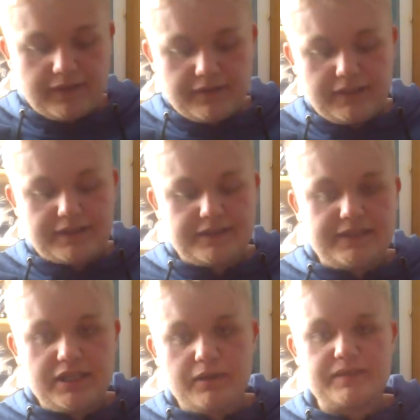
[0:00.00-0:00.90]
then it
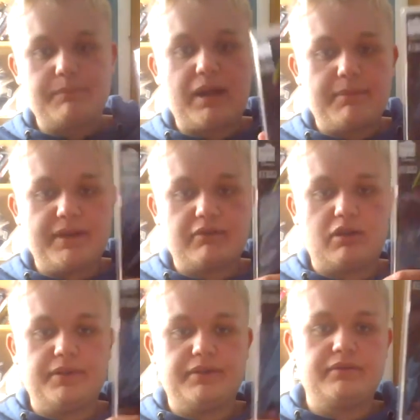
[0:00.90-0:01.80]
continues in Batman
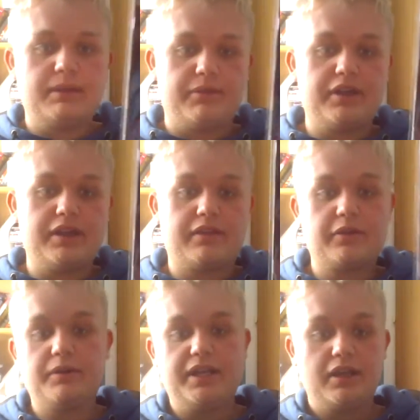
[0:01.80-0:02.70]
Robin number
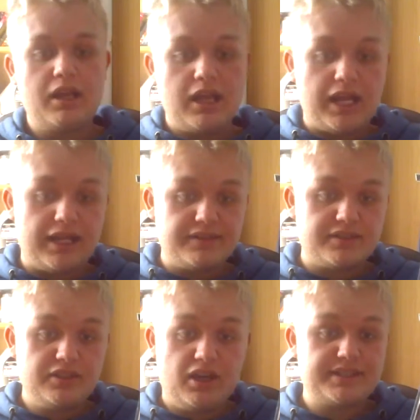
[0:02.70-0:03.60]
33. And
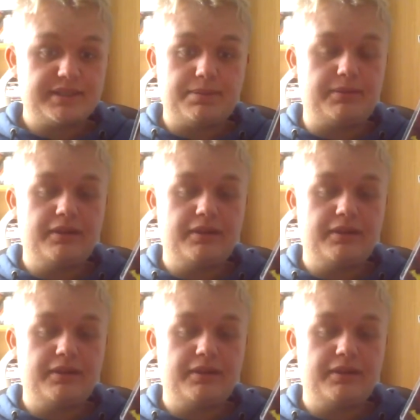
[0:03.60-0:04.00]
yeah, it's